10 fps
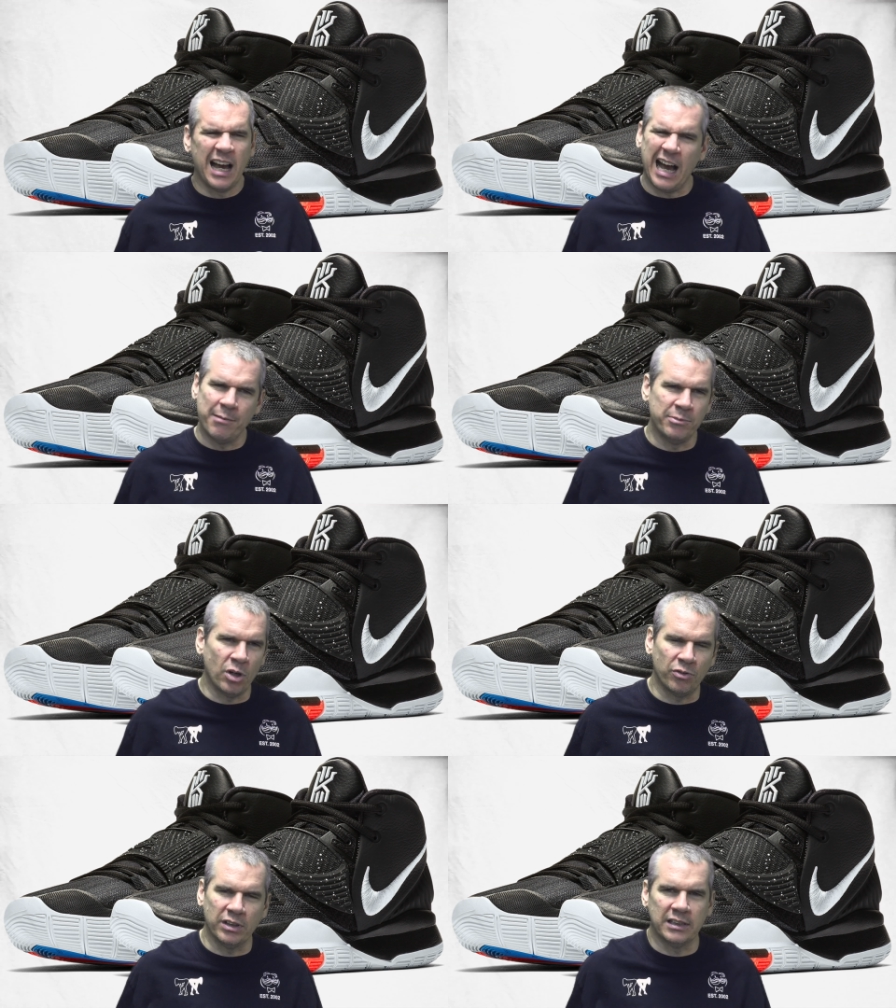I'm
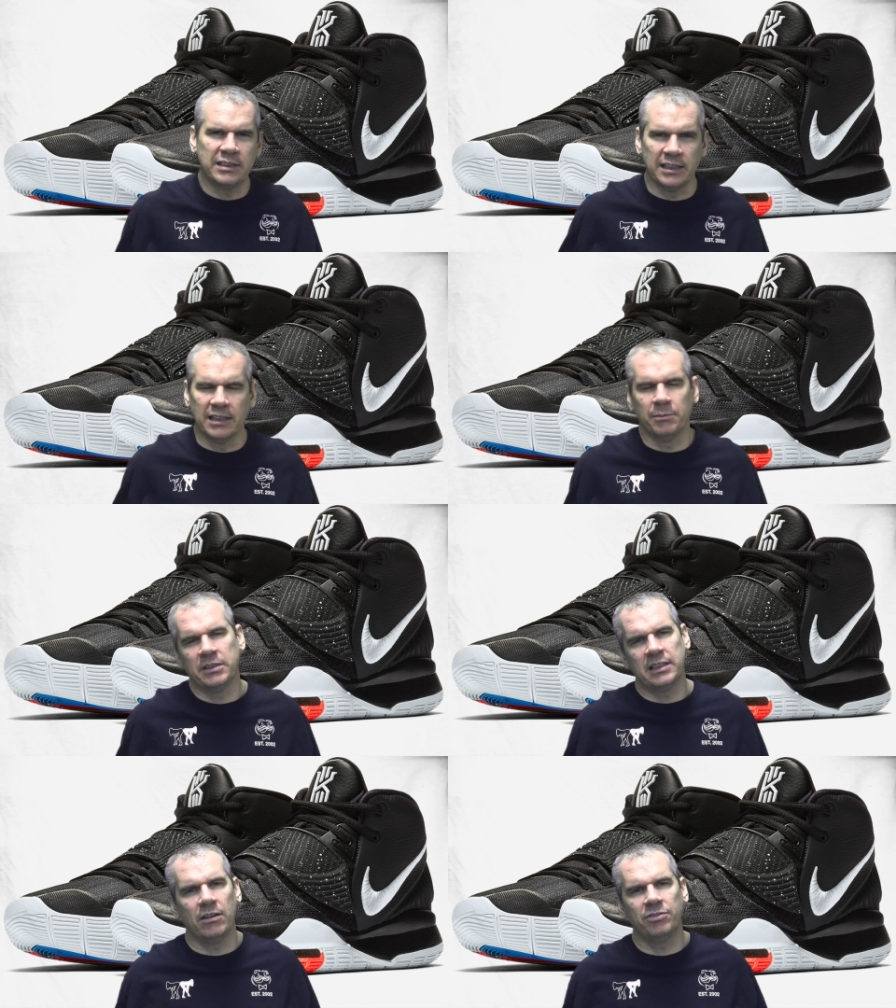not really seeing it
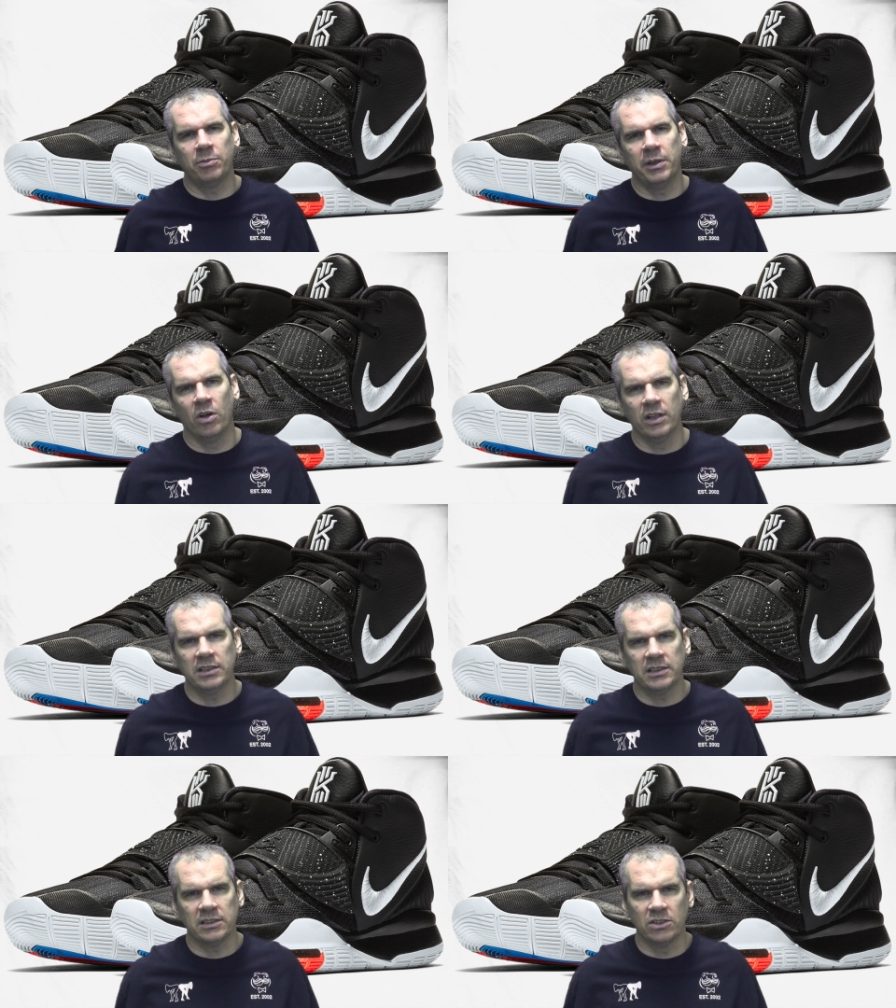myself, to be
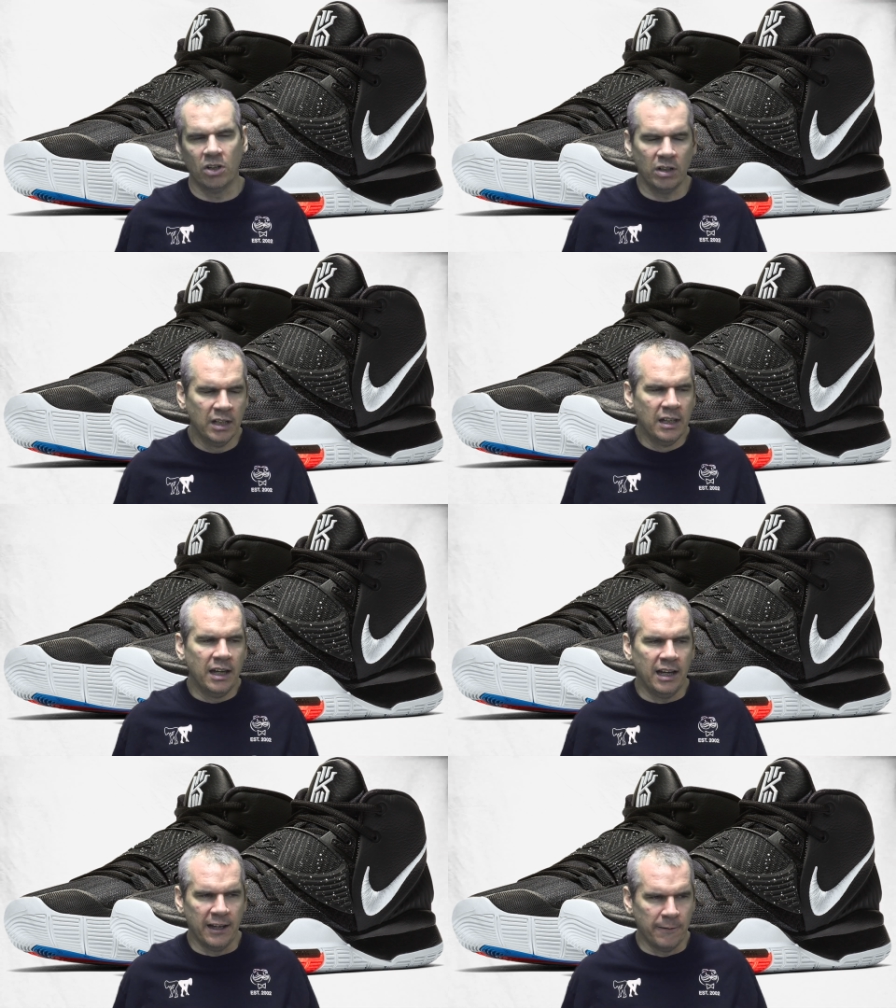honest. It's not
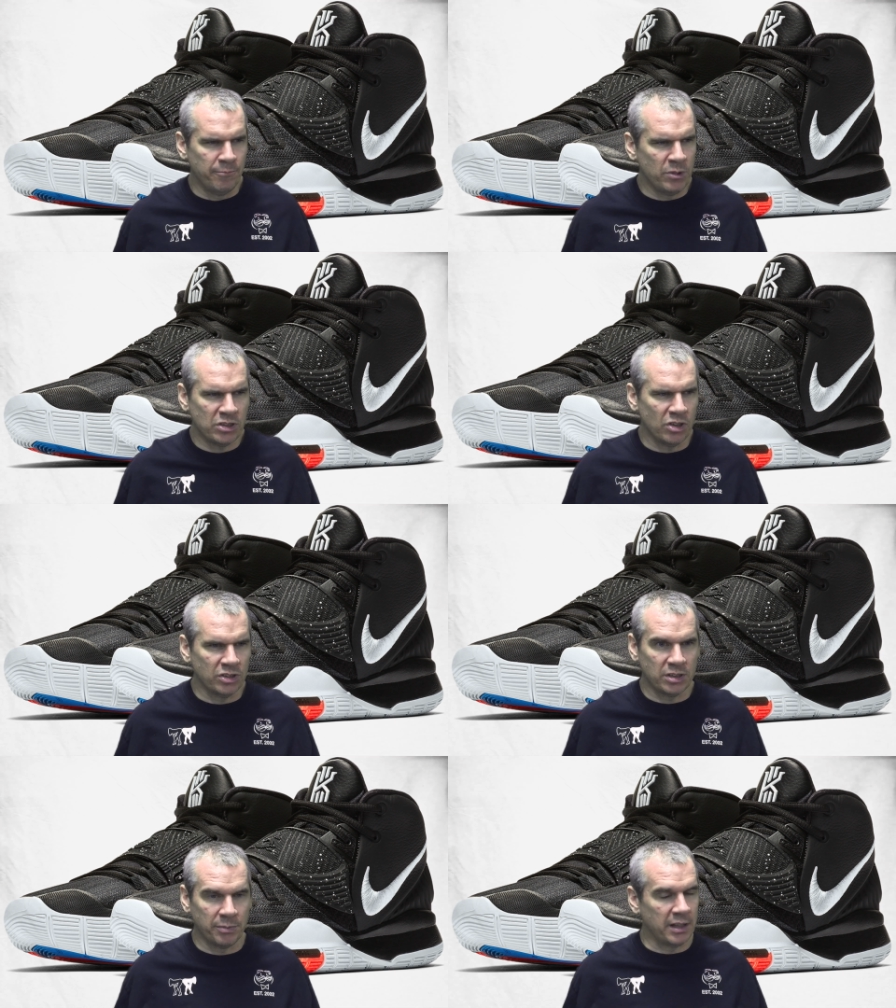um, it's not
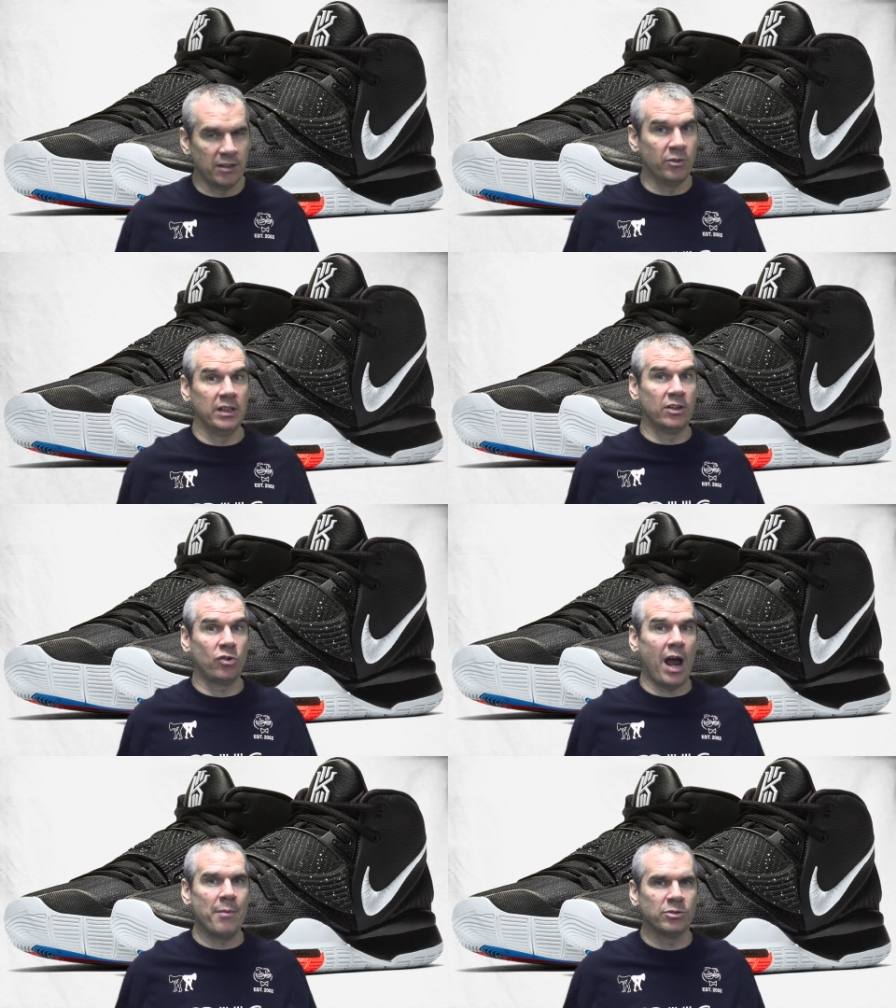something that really
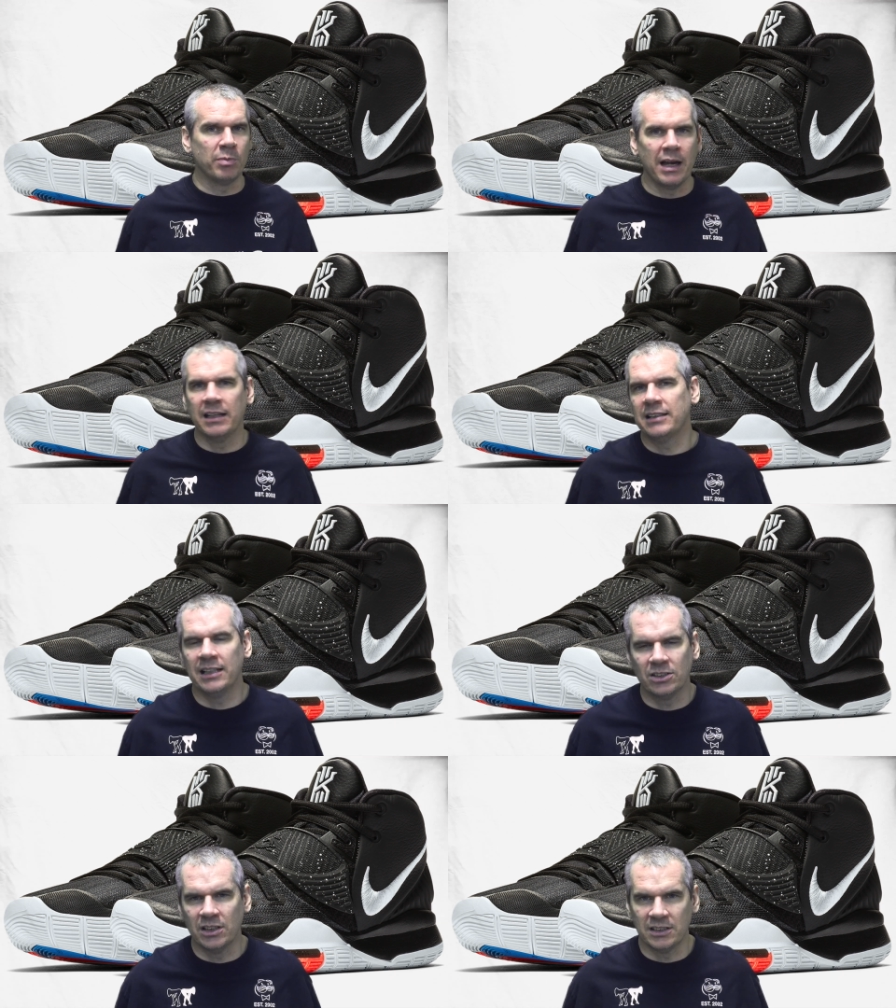grabs my
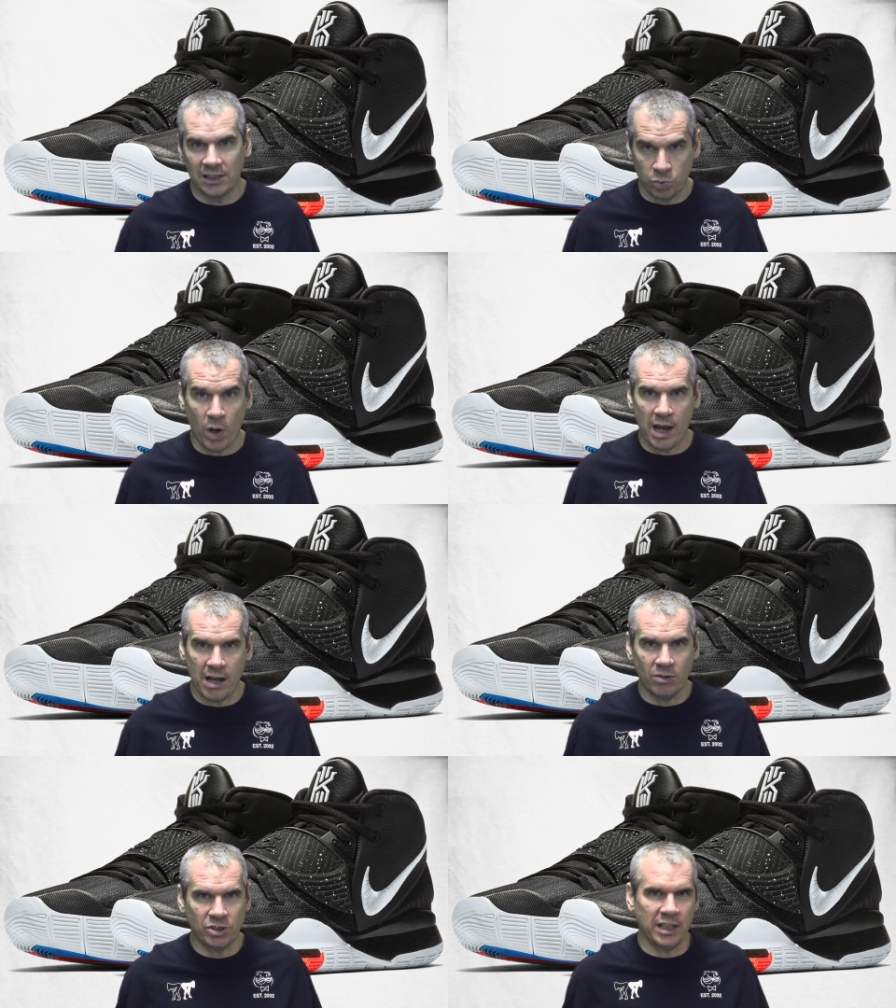attention and says,
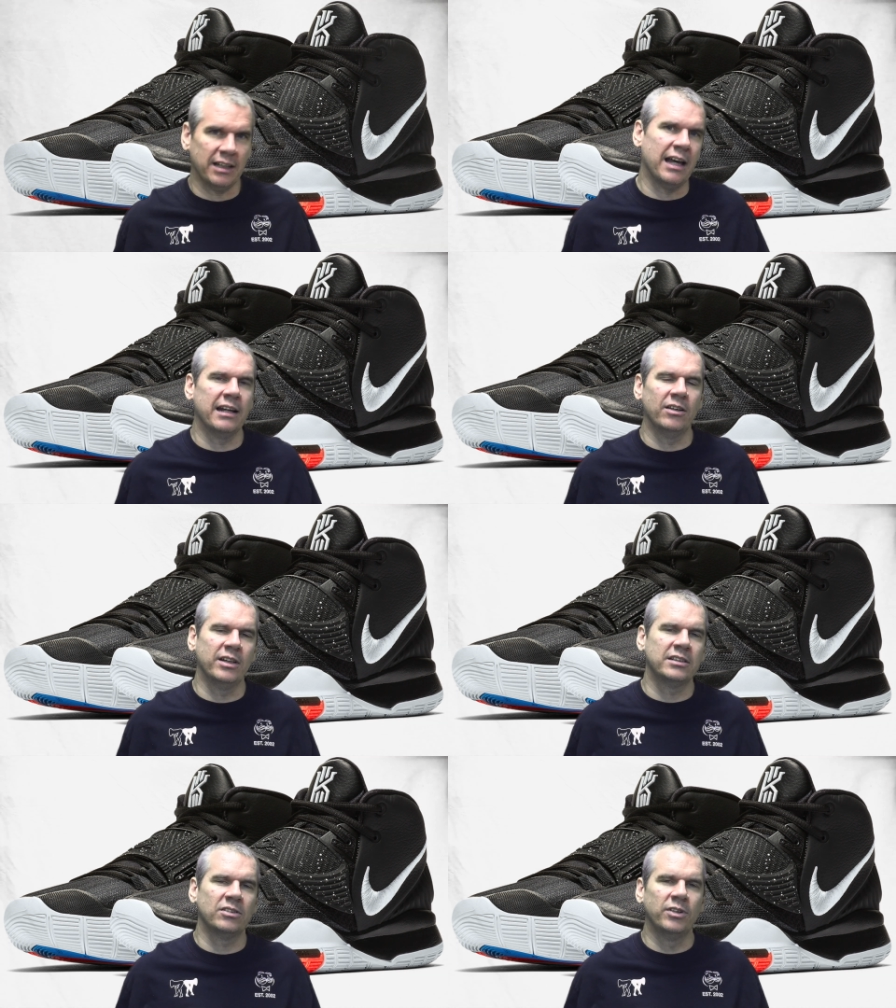"Wow, check that out!
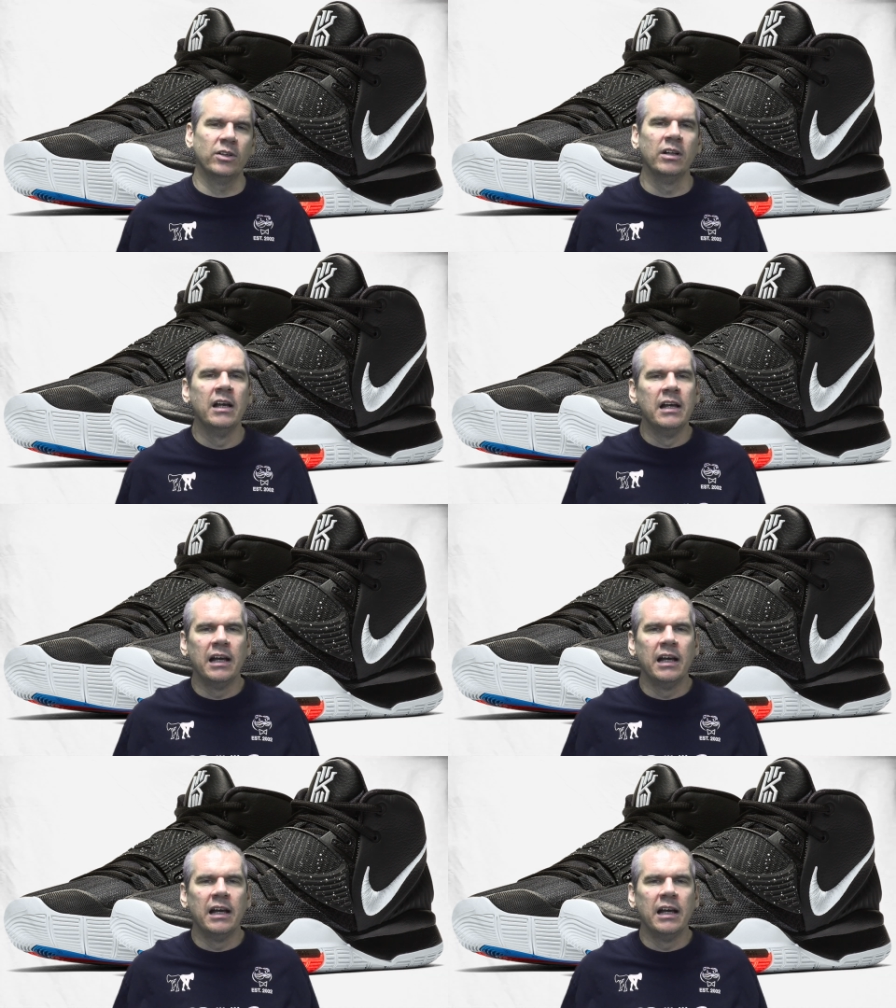That's a real."